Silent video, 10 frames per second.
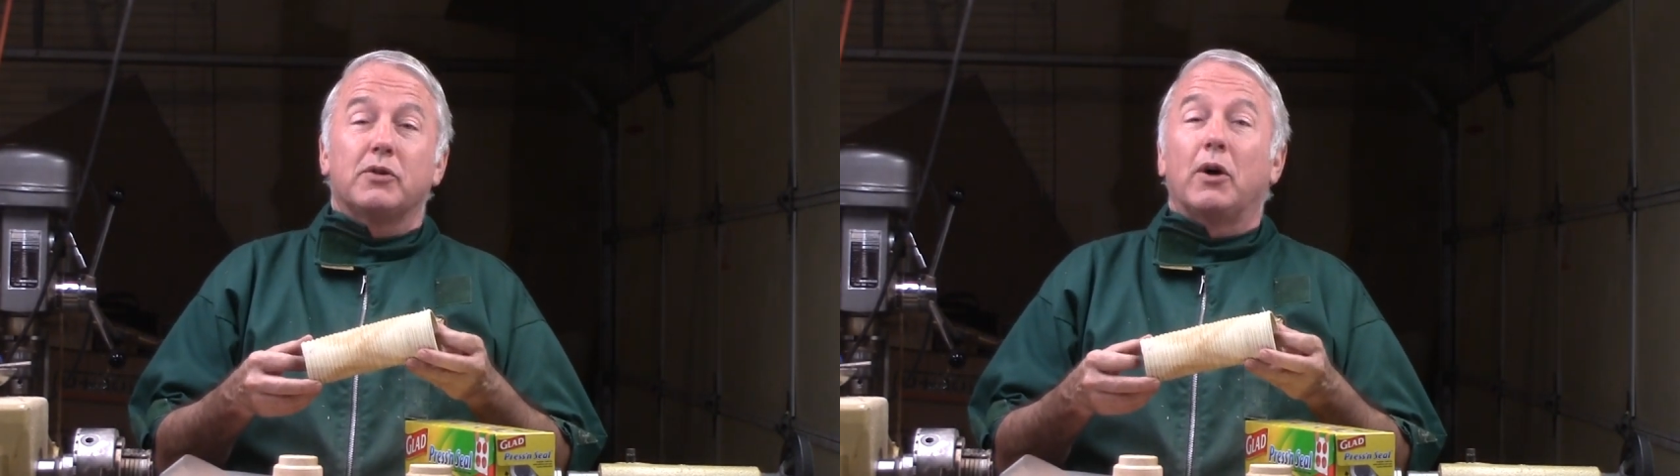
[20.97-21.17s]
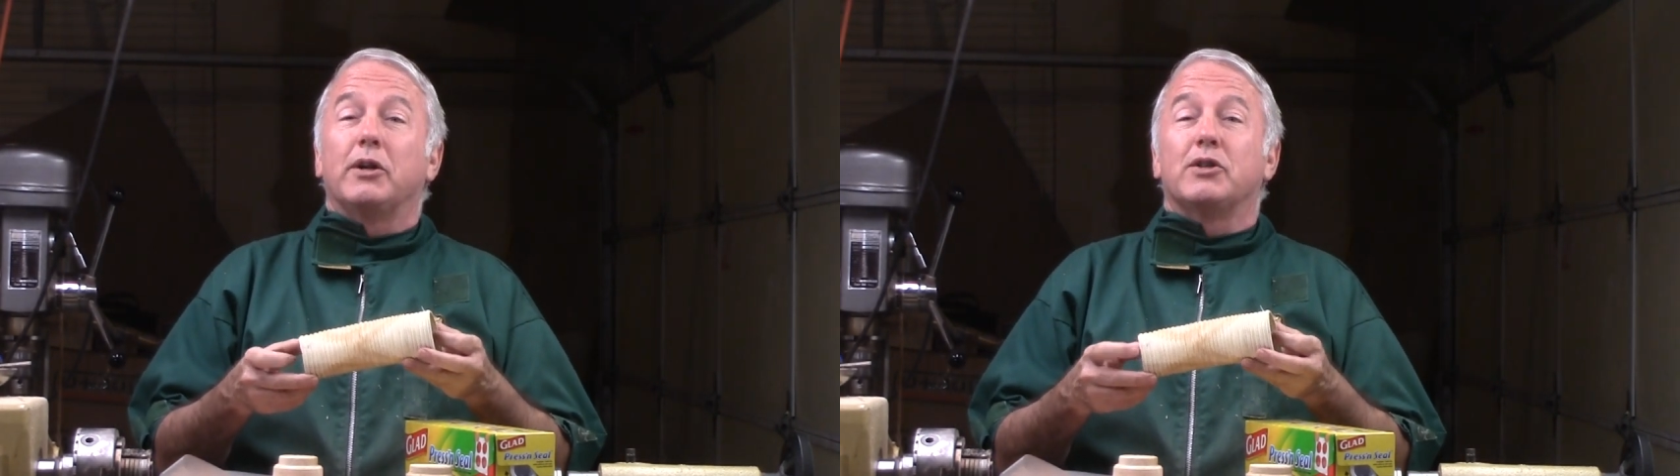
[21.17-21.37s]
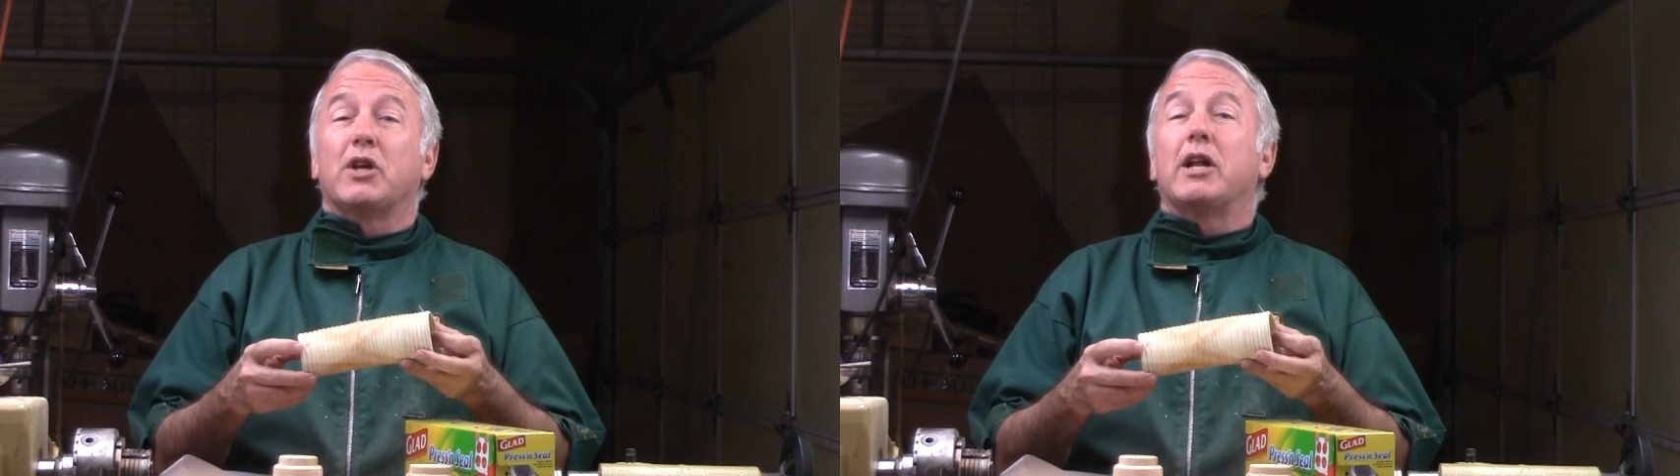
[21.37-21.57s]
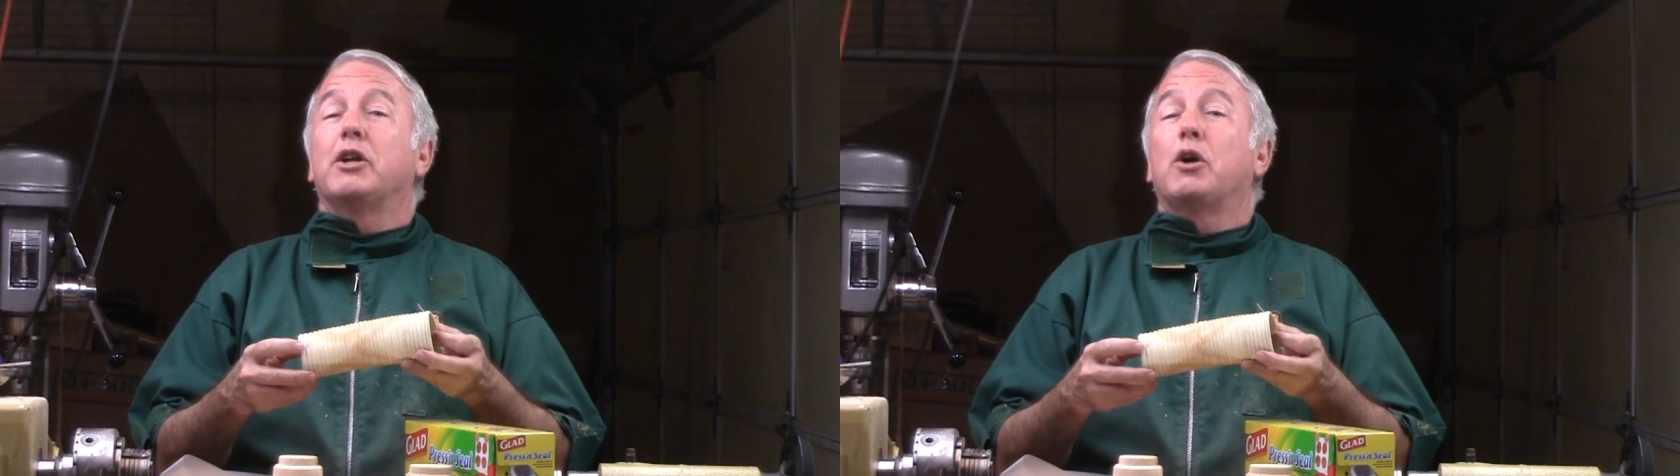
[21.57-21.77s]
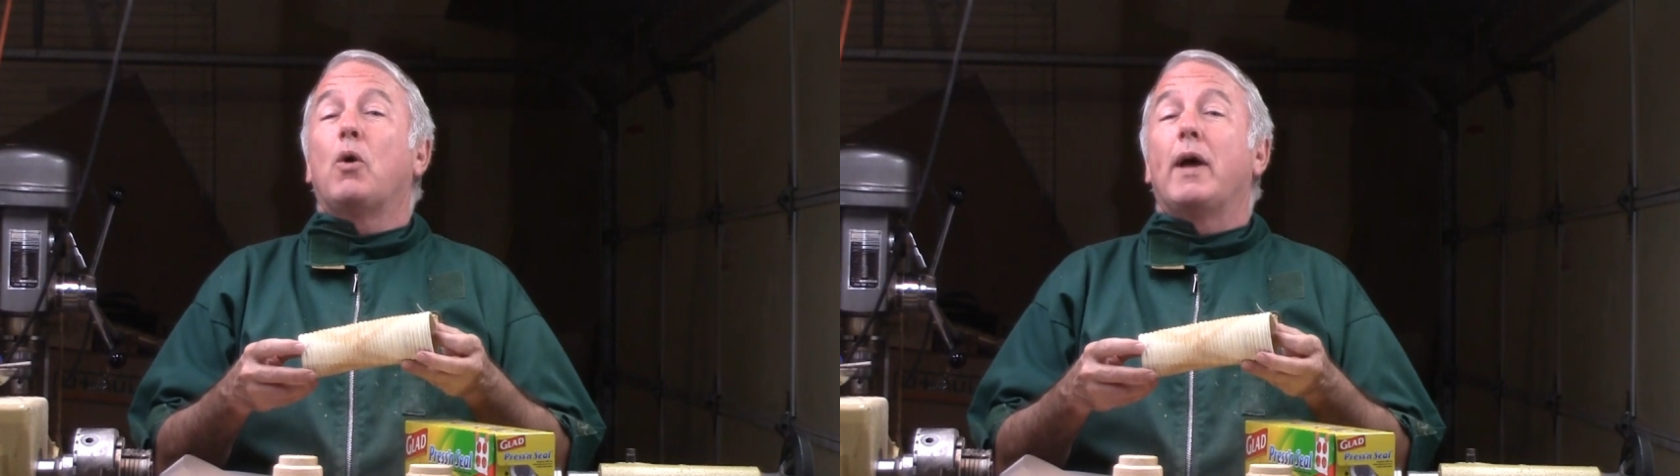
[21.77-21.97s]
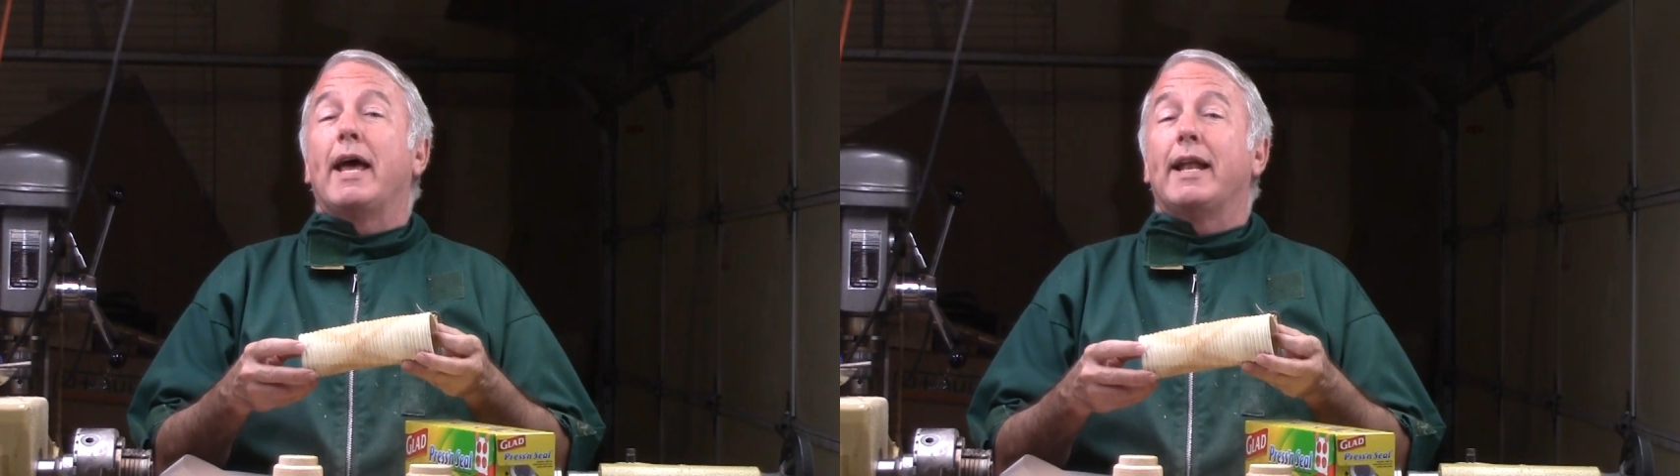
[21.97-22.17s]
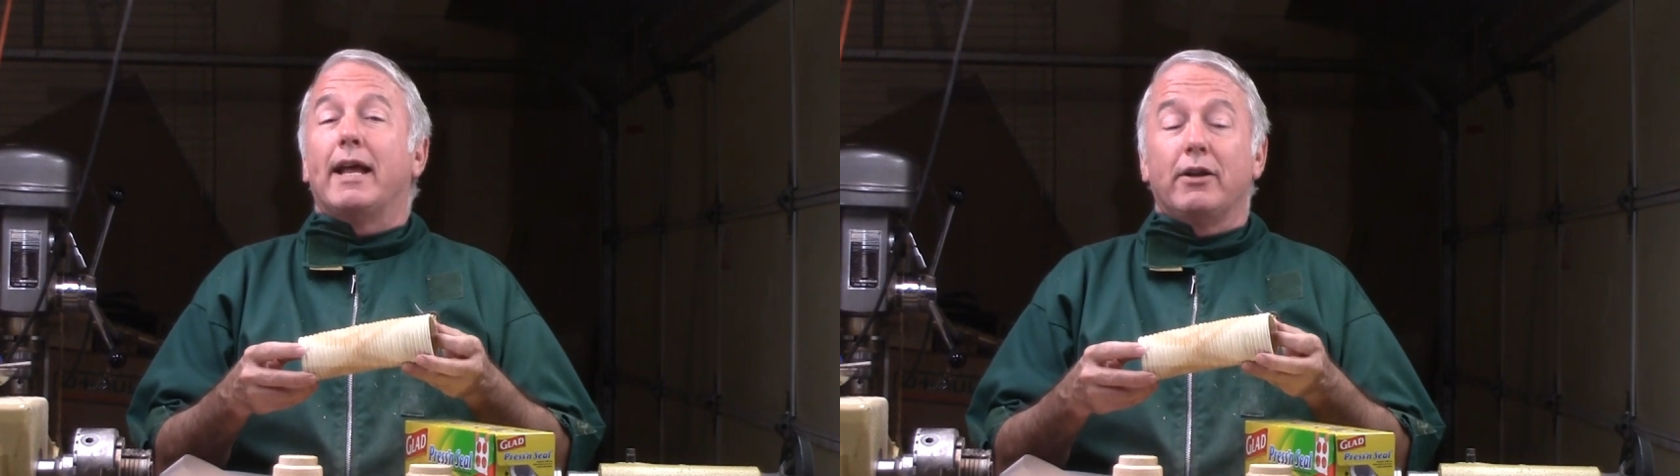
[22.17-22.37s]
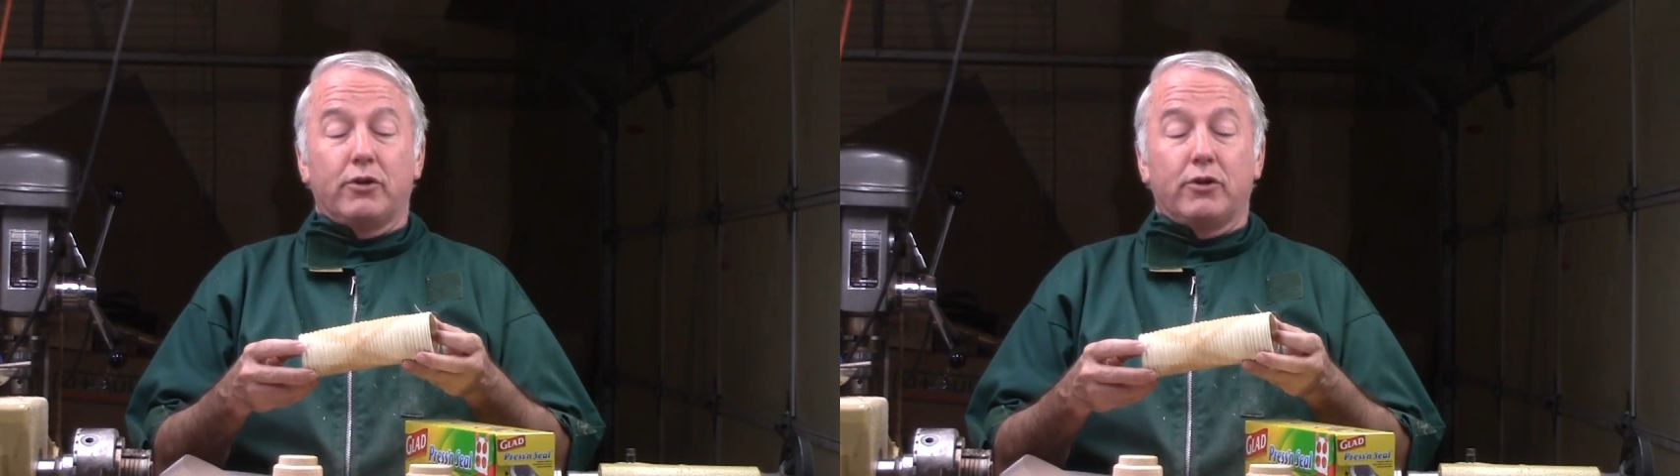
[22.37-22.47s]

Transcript: so I decided to go ahead and